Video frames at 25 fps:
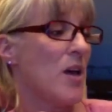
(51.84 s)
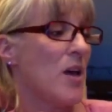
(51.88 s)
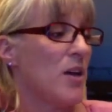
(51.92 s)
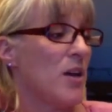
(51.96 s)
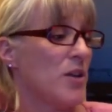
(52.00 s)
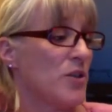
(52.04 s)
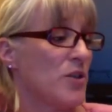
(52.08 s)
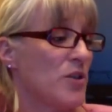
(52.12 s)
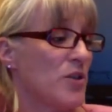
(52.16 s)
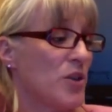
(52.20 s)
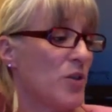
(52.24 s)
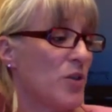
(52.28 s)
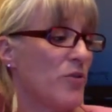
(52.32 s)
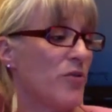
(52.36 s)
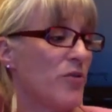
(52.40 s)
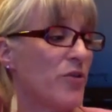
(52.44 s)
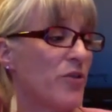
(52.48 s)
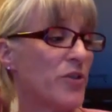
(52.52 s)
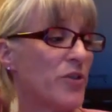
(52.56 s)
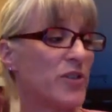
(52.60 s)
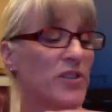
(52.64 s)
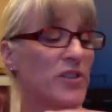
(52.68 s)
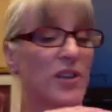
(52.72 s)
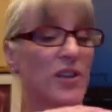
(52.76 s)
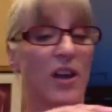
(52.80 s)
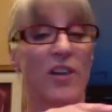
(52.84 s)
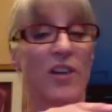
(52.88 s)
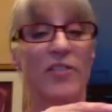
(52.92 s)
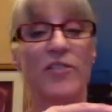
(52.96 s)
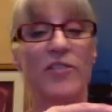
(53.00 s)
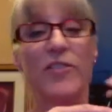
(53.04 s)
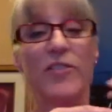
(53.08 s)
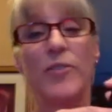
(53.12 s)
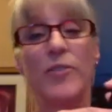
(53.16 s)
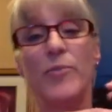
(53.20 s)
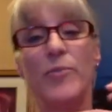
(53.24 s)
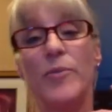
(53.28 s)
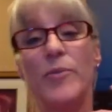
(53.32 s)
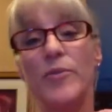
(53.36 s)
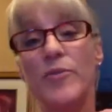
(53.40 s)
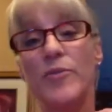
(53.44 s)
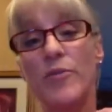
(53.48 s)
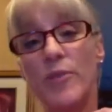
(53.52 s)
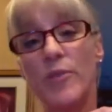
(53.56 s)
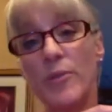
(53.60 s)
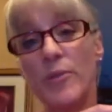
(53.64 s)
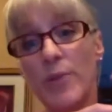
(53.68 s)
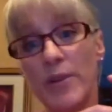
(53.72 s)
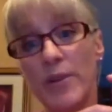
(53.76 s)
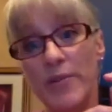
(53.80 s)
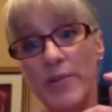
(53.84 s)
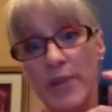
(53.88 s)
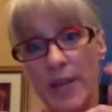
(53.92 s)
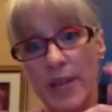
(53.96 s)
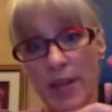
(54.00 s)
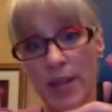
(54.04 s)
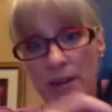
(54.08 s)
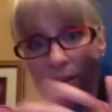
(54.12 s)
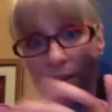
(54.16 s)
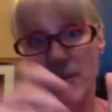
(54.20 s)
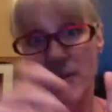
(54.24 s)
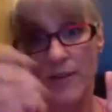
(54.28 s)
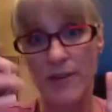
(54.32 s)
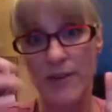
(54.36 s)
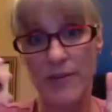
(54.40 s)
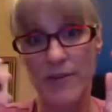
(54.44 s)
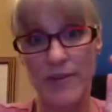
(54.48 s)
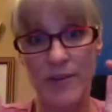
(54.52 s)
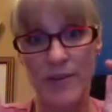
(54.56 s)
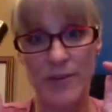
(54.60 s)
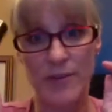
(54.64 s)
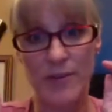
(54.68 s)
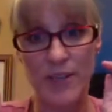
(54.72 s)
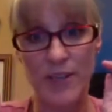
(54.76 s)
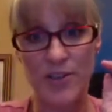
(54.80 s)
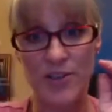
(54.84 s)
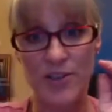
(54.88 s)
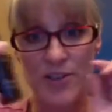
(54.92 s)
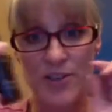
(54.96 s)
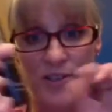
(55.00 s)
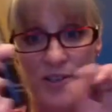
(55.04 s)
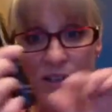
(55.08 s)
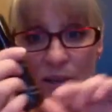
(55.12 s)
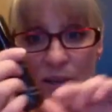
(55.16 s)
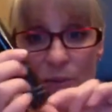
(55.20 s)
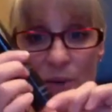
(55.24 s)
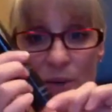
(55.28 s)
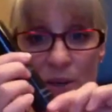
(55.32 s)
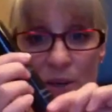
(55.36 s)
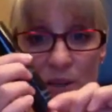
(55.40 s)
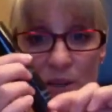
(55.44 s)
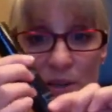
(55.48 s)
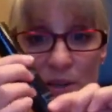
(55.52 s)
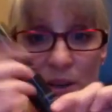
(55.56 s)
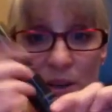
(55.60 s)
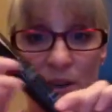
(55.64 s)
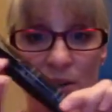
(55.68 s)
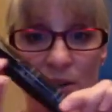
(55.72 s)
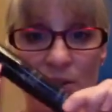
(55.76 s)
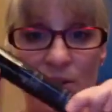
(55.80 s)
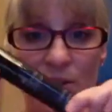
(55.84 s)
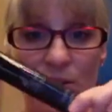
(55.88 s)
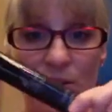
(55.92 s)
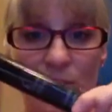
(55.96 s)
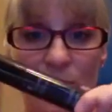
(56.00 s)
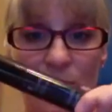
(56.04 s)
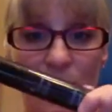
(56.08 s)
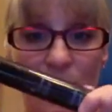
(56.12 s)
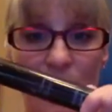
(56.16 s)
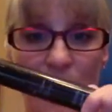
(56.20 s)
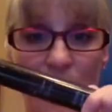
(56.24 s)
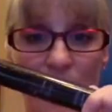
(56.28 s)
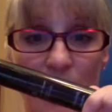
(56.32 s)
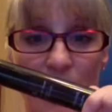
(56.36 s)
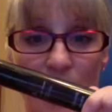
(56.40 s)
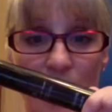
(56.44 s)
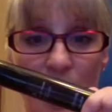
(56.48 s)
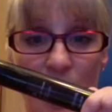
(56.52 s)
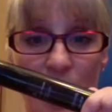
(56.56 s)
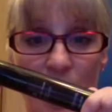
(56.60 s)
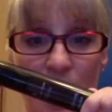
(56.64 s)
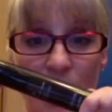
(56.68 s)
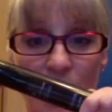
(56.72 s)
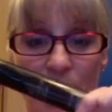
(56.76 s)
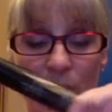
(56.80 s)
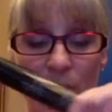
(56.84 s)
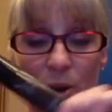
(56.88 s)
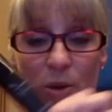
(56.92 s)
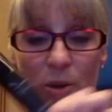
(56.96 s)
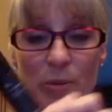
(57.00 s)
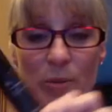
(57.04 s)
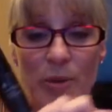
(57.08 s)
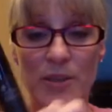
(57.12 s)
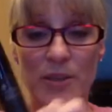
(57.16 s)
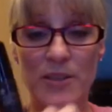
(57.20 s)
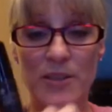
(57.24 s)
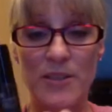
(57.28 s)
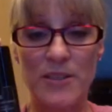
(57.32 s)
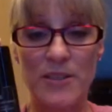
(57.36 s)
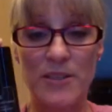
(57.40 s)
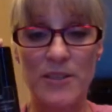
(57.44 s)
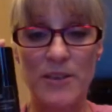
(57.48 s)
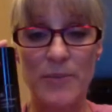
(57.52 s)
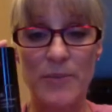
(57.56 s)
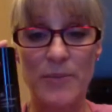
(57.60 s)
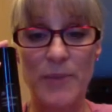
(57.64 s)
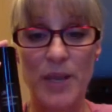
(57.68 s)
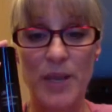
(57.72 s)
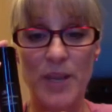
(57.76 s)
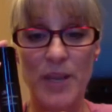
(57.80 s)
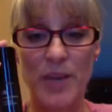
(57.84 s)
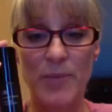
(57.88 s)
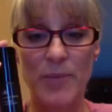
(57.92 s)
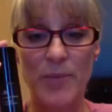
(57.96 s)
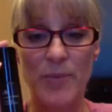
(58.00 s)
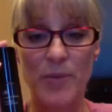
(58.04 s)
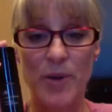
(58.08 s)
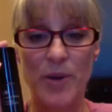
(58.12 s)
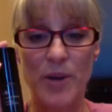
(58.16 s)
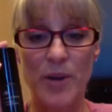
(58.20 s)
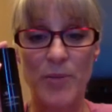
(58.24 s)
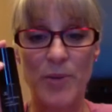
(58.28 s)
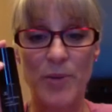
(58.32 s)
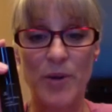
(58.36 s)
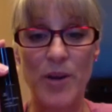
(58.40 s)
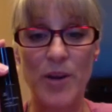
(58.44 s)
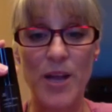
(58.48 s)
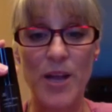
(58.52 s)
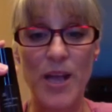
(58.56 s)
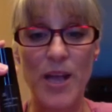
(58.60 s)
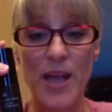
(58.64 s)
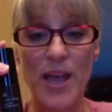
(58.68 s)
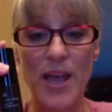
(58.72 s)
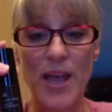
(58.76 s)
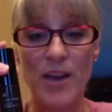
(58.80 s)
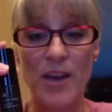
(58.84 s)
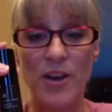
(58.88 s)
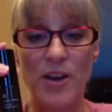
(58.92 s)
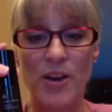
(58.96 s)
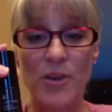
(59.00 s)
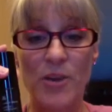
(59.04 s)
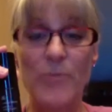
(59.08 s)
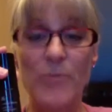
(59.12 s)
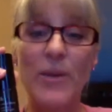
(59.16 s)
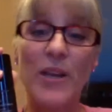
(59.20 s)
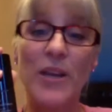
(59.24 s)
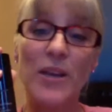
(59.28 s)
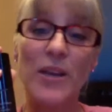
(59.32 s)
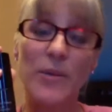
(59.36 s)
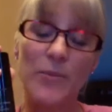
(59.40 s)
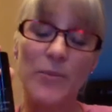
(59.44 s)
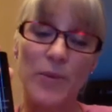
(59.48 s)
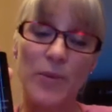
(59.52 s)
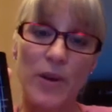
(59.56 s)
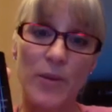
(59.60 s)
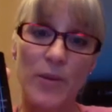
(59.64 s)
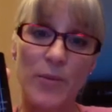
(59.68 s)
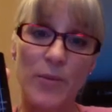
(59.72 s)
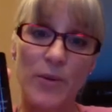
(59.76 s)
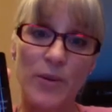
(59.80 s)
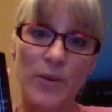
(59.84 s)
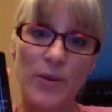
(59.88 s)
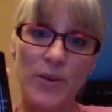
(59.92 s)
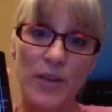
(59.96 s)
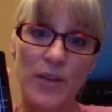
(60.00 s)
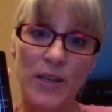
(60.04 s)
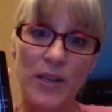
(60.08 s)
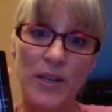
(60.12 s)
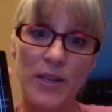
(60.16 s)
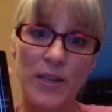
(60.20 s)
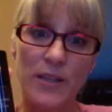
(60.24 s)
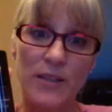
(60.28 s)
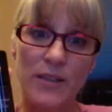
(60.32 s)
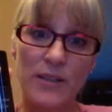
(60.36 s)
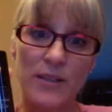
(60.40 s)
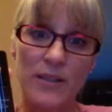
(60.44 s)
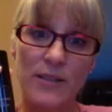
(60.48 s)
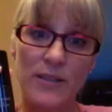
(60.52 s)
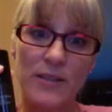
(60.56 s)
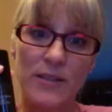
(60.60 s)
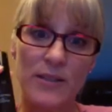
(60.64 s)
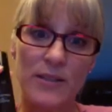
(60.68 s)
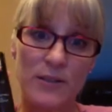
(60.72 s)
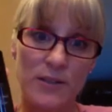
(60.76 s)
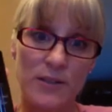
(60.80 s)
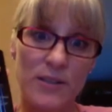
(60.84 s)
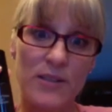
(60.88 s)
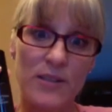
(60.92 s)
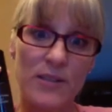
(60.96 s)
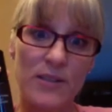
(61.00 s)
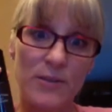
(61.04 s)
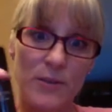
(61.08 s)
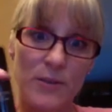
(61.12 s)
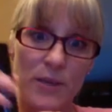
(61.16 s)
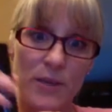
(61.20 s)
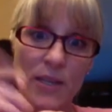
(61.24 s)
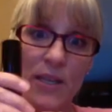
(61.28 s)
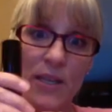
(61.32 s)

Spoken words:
So first off, before we even get into the foundations, I want to talk to you about Arbonne's makeup primer. And our makeup primer is seriously one of the